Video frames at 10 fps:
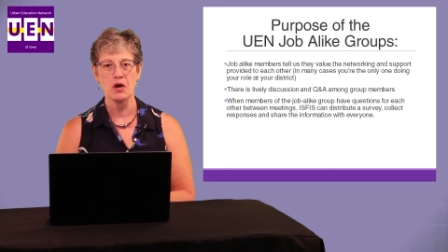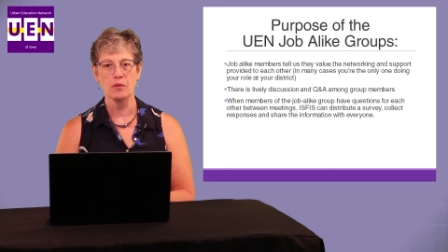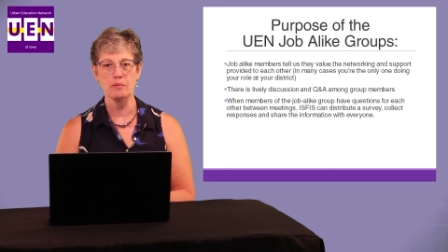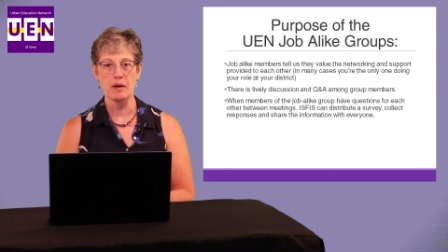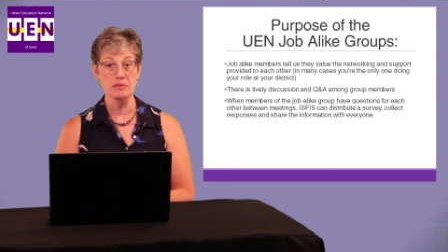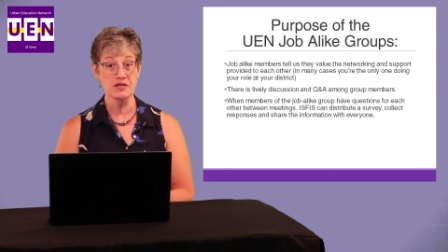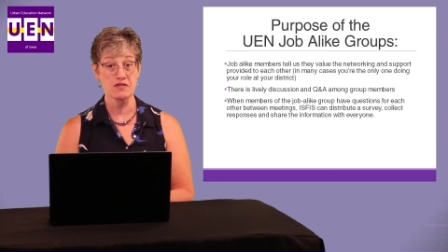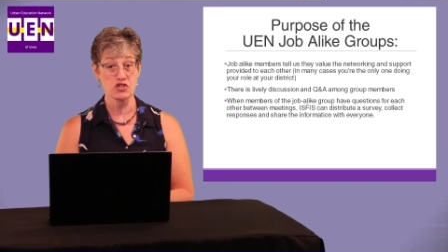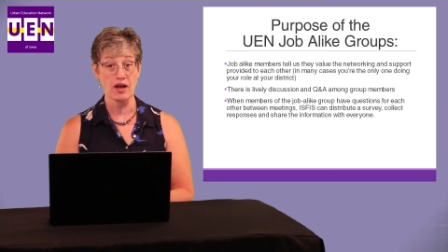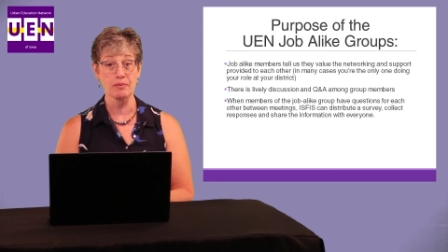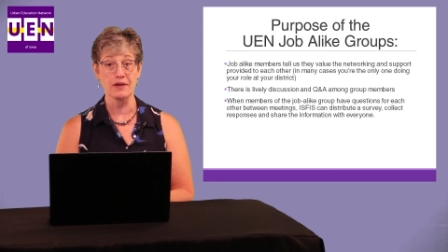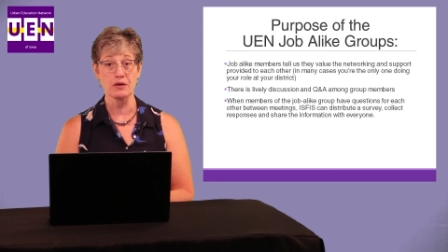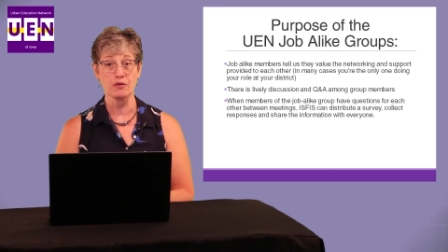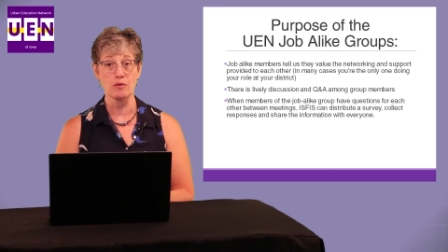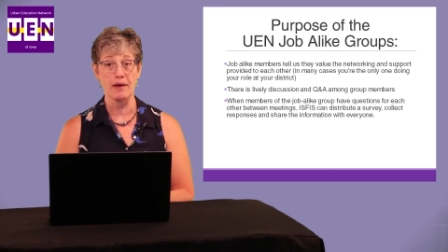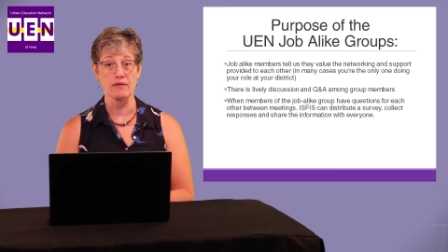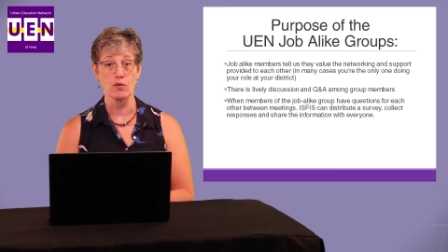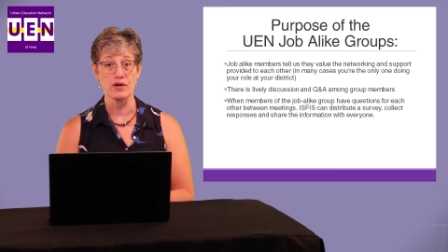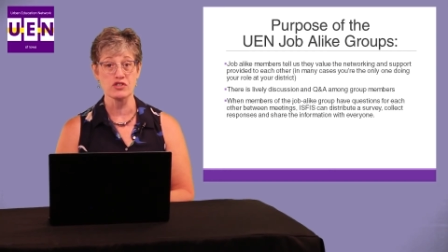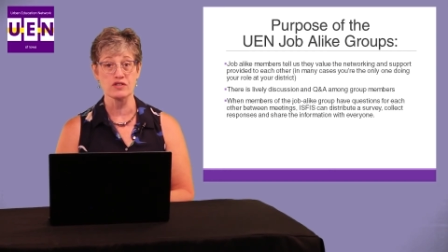When members of the Job Alike group have
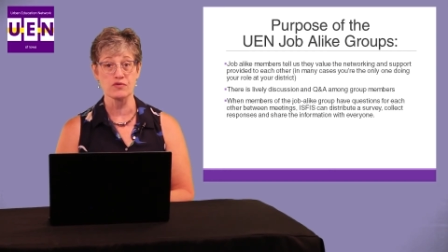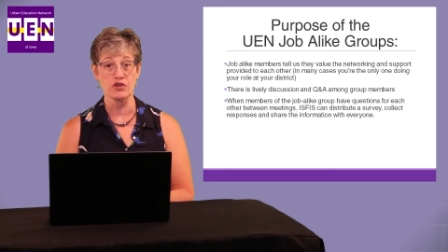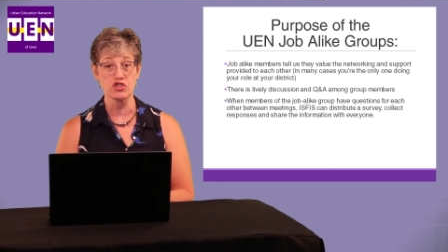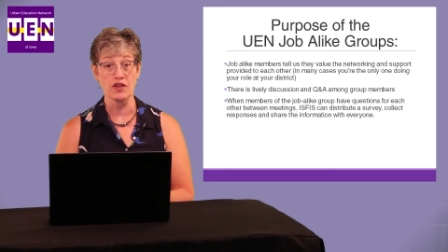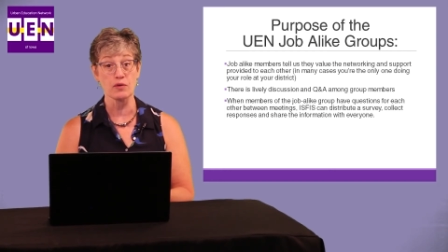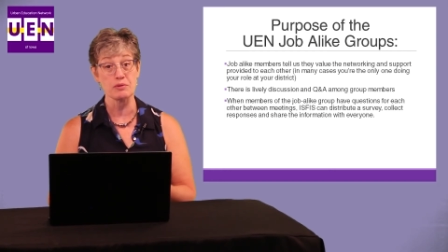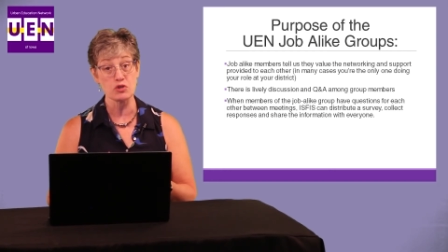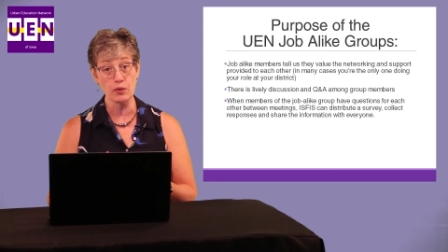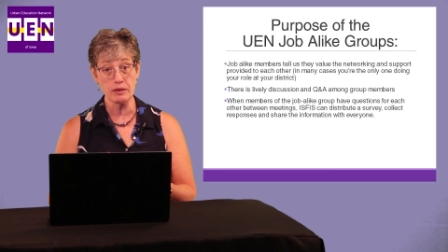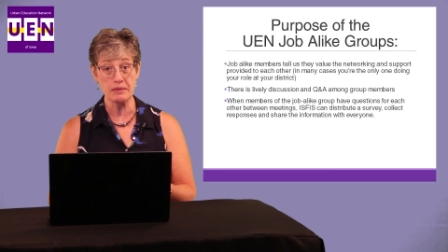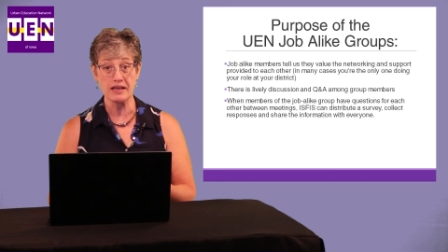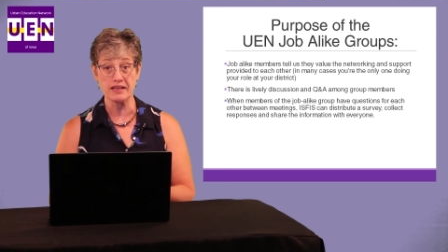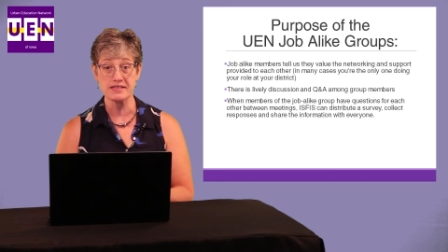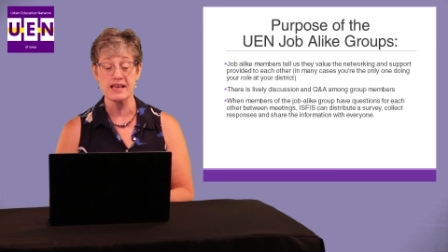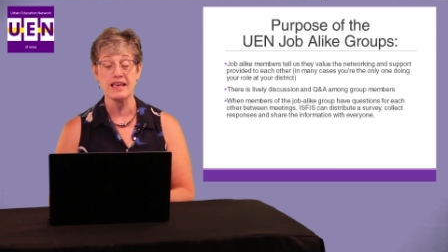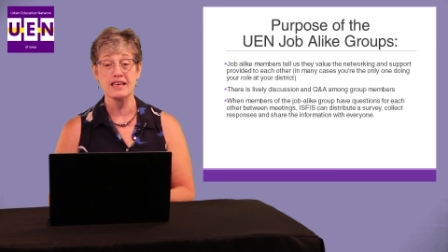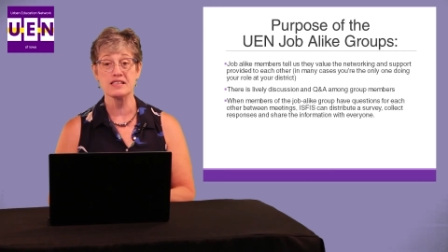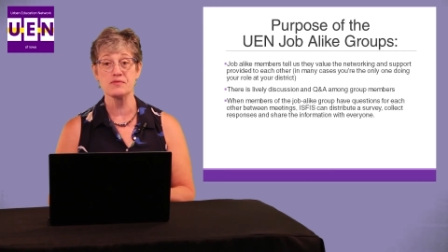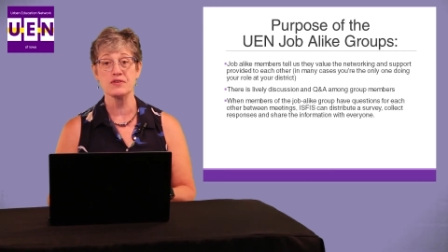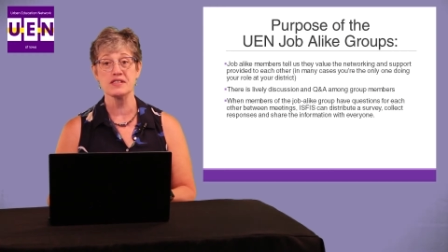questions for each other between meetings,
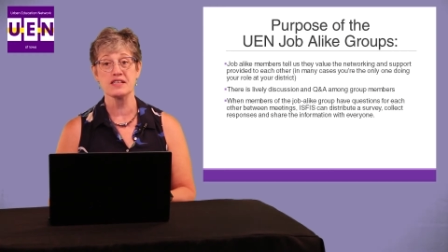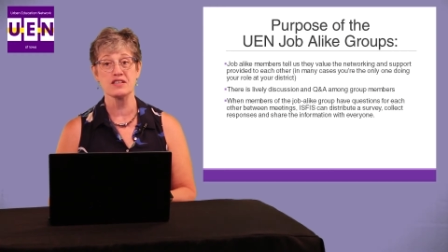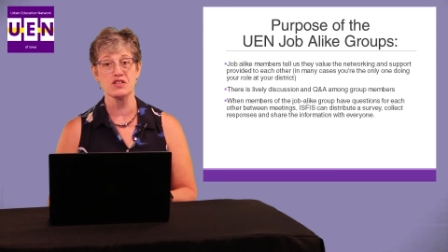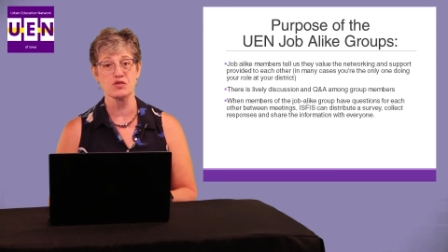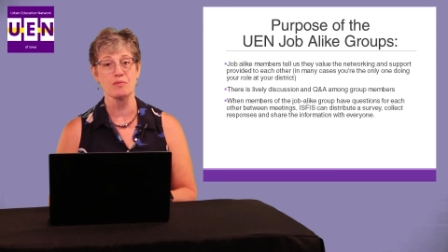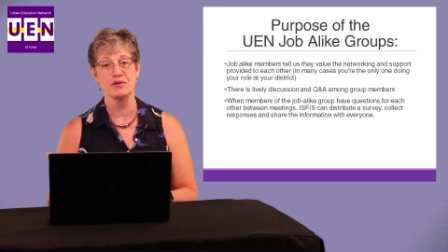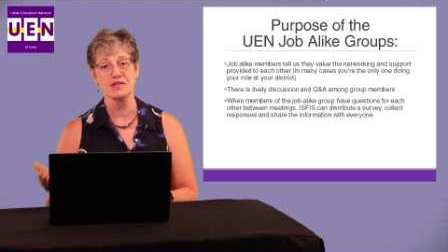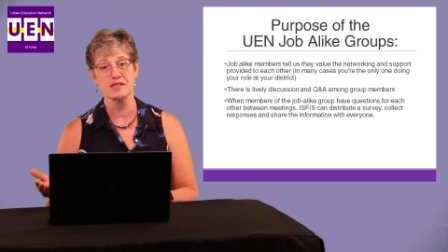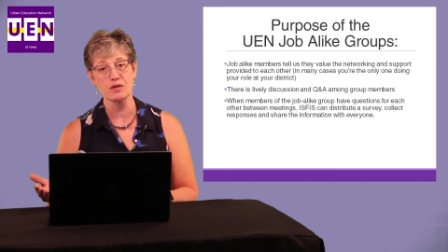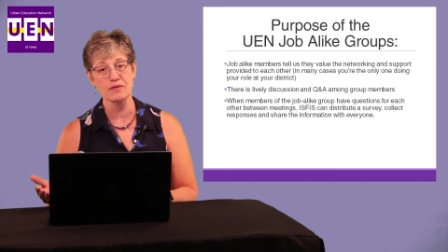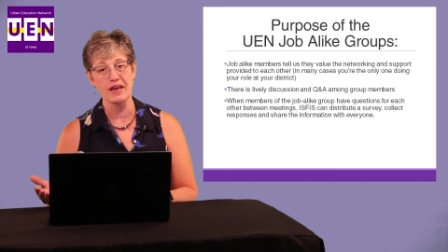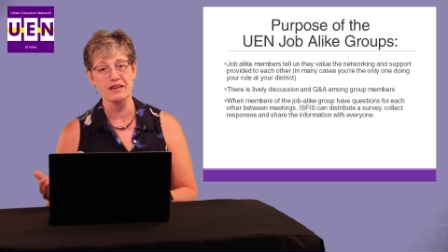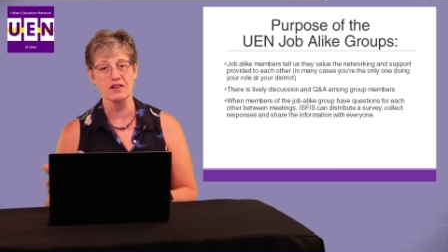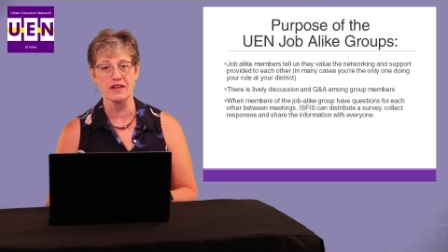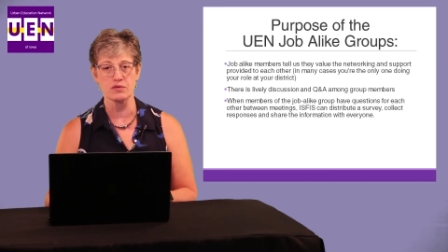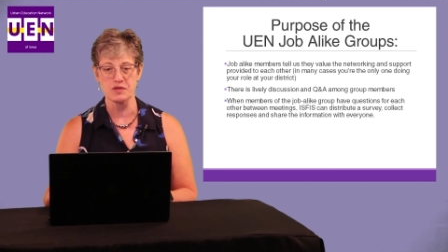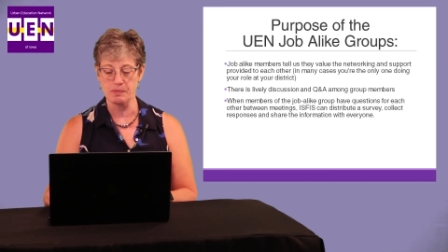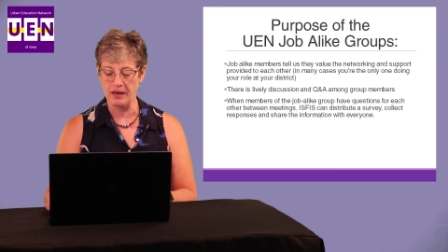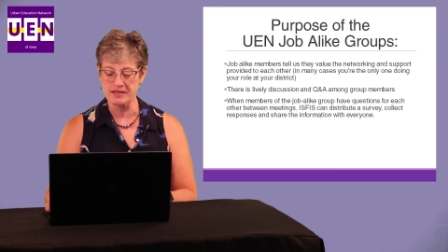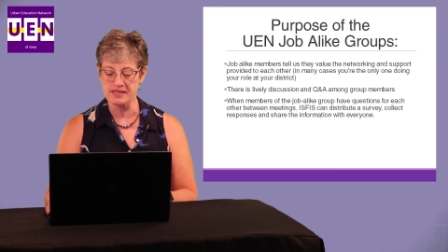ISFIS can distribute a survey, collect
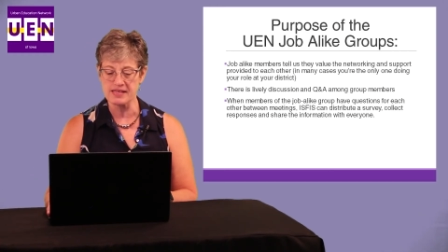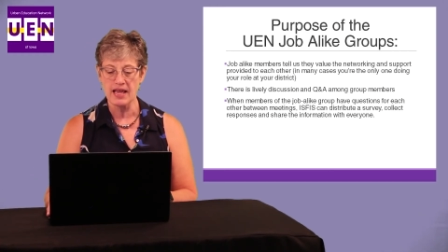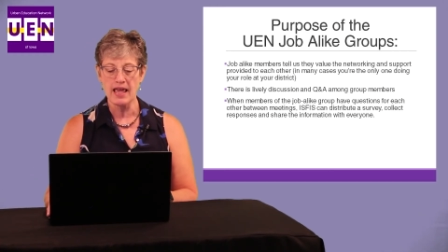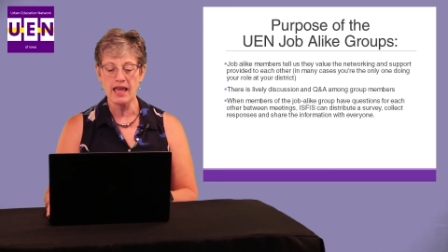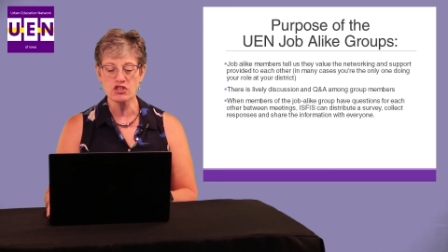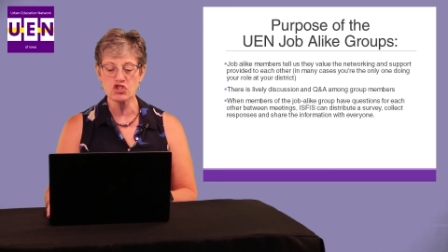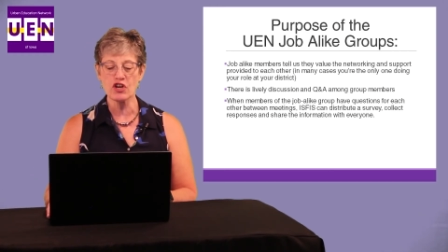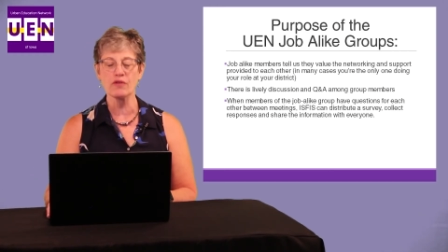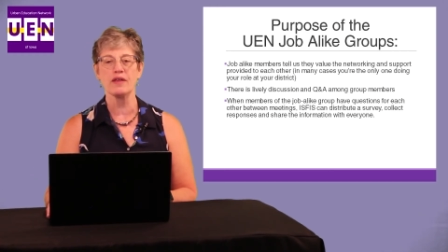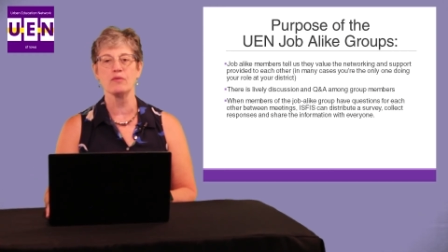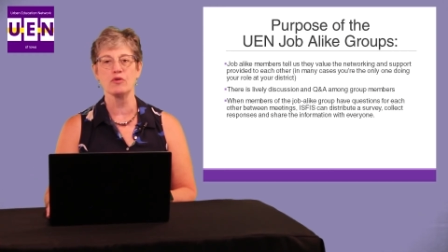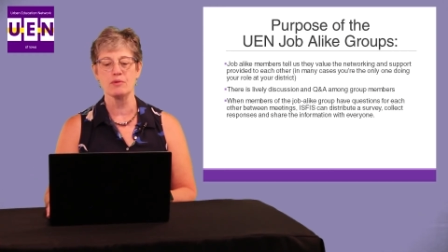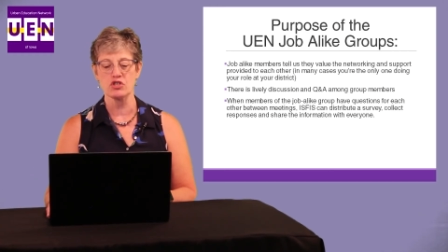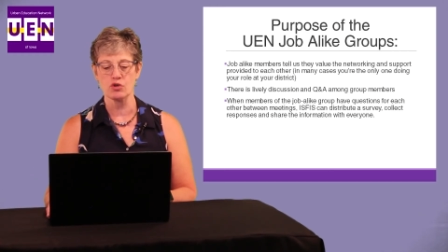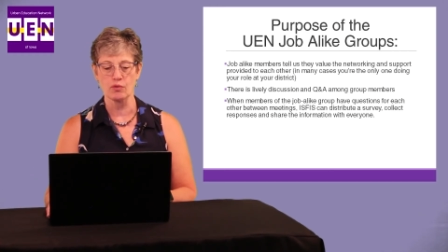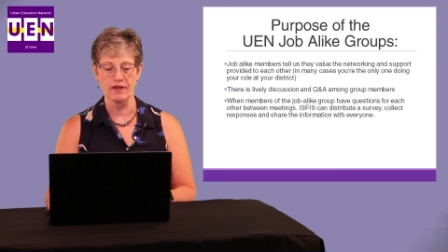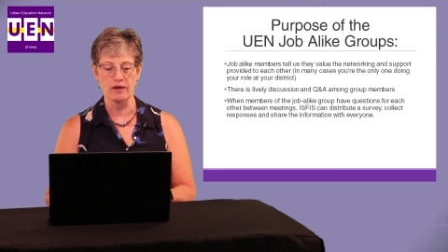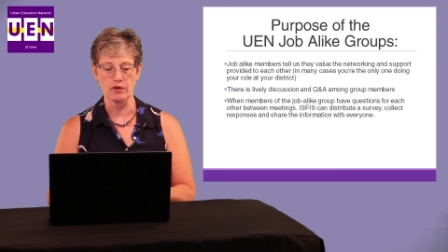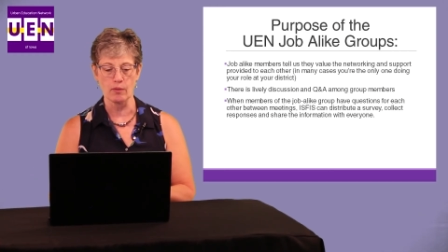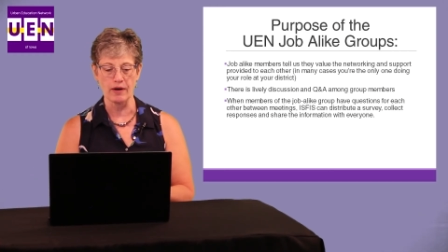responses, and share the information with
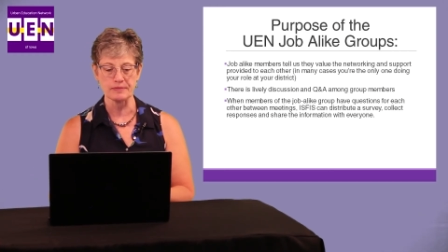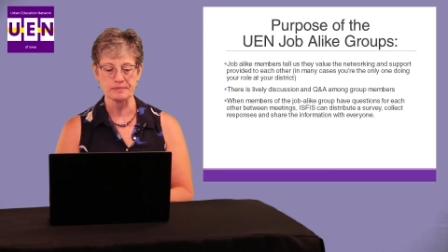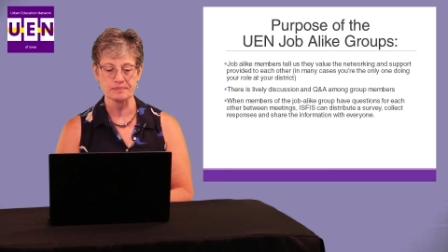everyone.